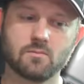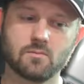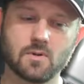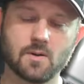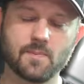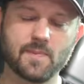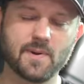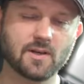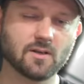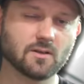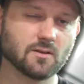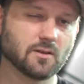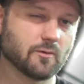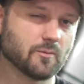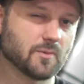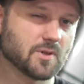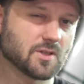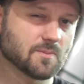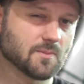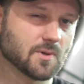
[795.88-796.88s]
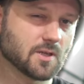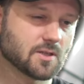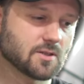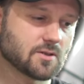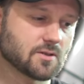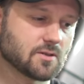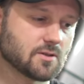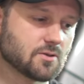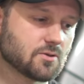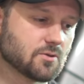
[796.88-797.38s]
Am I going to love them as much
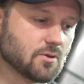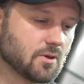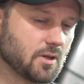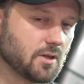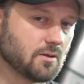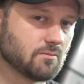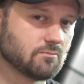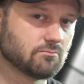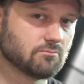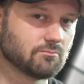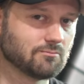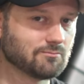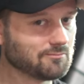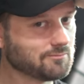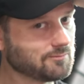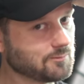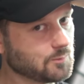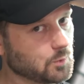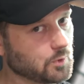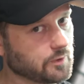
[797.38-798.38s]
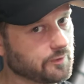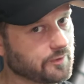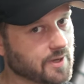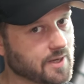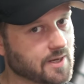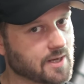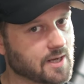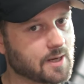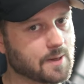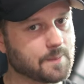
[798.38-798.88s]
as the Shorty? We'll
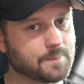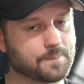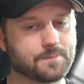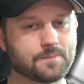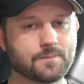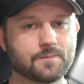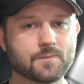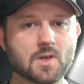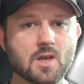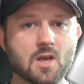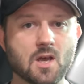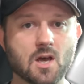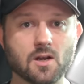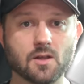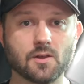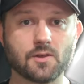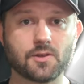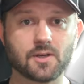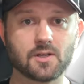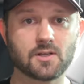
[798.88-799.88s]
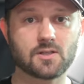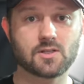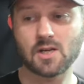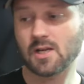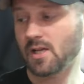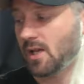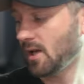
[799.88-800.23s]
find out. Another thing to check